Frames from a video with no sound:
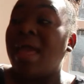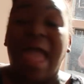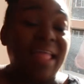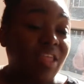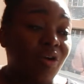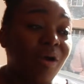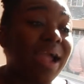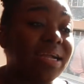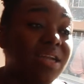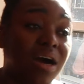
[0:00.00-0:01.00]
at the
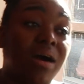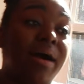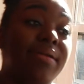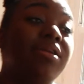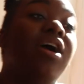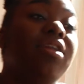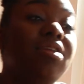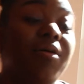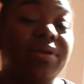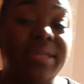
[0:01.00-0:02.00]
crack of dawn,
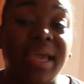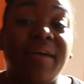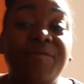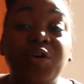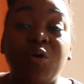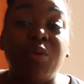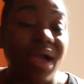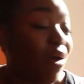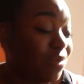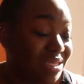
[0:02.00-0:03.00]
knowing damn full
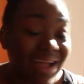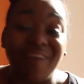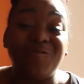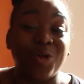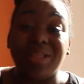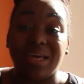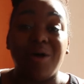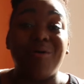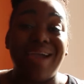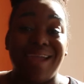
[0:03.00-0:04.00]
well I was not fully
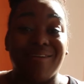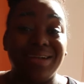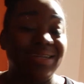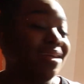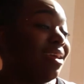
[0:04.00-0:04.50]
coherent.